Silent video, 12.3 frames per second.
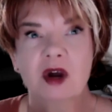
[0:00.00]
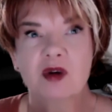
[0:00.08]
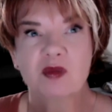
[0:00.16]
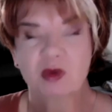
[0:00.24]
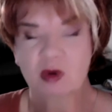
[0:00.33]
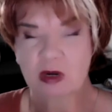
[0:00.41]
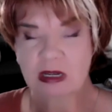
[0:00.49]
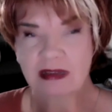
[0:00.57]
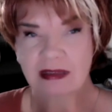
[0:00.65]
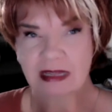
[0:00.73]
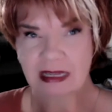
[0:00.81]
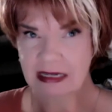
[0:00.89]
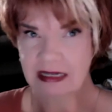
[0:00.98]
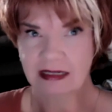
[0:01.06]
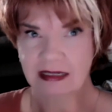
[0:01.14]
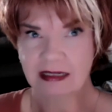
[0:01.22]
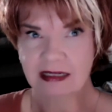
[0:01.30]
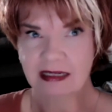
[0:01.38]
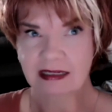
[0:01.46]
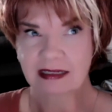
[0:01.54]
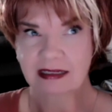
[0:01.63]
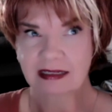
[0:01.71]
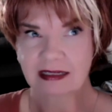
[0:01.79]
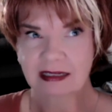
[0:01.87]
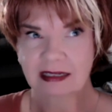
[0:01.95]
breathe in,
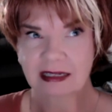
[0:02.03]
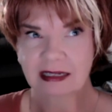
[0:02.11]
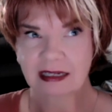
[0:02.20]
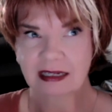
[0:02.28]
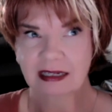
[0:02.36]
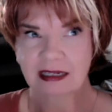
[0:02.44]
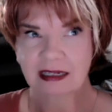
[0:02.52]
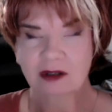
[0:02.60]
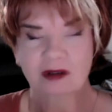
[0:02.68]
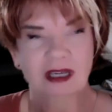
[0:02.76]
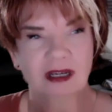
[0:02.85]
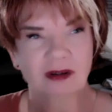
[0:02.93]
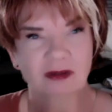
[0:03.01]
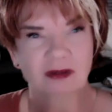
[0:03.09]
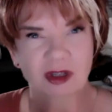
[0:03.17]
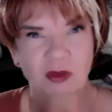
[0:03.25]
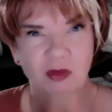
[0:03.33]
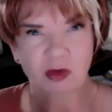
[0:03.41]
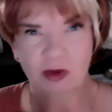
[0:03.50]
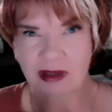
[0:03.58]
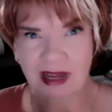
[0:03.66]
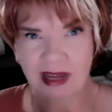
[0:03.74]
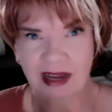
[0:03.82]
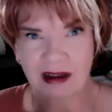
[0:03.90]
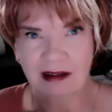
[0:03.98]
you can't really breathe
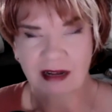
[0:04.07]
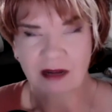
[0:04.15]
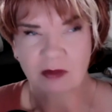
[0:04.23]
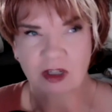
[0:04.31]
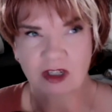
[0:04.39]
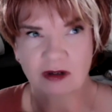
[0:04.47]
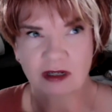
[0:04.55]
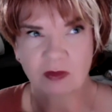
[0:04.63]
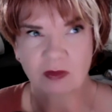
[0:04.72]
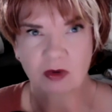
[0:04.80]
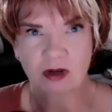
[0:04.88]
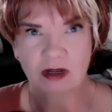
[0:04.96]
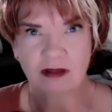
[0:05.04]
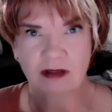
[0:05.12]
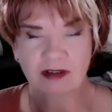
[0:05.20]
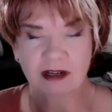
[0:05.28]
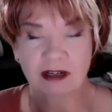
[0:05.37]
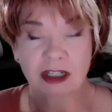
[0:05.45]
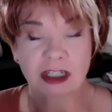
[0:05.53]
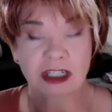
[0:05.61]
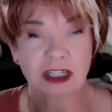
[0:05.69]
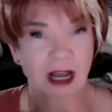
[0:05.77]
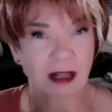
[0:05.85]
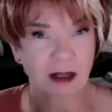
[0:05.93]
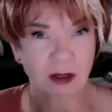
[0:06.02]
out. I mean, you can breathe very
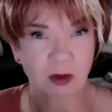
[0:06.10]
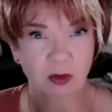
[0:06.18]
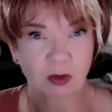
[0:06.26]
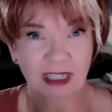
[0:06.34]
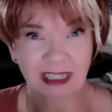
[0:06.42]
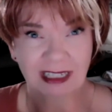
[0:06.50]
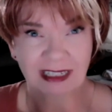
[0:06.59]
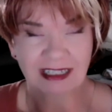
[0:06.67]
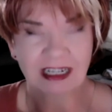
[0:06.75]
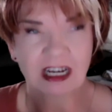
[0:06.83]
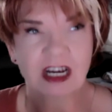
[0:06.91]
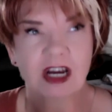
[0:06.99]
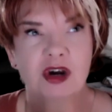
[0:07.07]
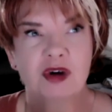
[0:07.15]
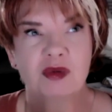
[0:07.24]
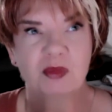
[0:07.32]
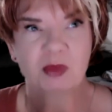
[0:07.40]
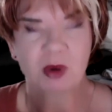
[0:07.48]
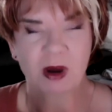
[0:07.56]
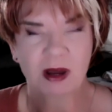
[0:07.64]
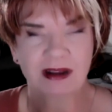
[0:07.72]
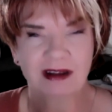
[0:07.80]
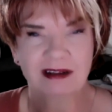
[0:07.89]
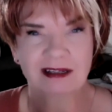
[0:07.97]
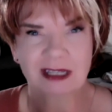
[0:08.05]
shallowly, but
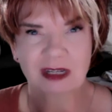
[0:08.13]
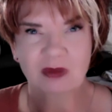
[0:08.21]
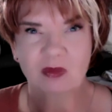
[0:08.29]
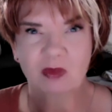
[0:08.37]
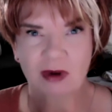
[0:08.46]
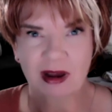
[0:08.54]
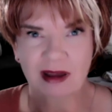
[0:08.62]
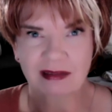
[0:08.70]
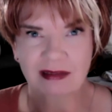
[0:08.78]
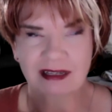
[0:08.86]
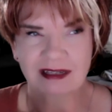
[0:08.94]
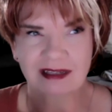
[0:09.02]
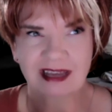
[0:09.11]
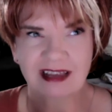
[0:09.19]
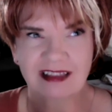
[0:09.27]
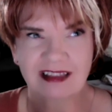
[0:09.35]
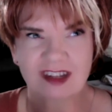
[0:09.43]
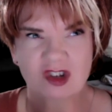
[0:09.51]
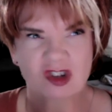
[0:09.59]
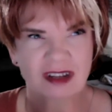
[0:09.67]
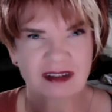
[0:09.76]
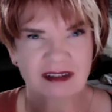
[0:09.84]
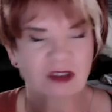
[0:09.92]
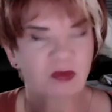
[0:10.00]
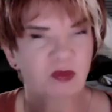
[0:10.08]
a deep breath, isn't that
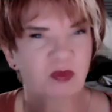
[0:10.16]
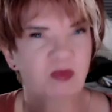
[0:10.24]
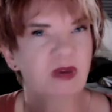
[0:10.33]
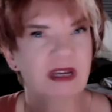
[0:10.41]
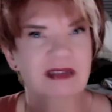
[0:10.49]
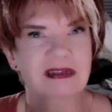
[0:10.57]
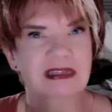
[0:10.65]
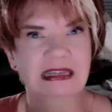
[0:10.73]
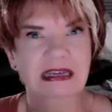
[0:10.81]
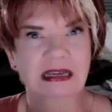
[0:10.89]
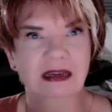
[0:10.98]
just the best thing?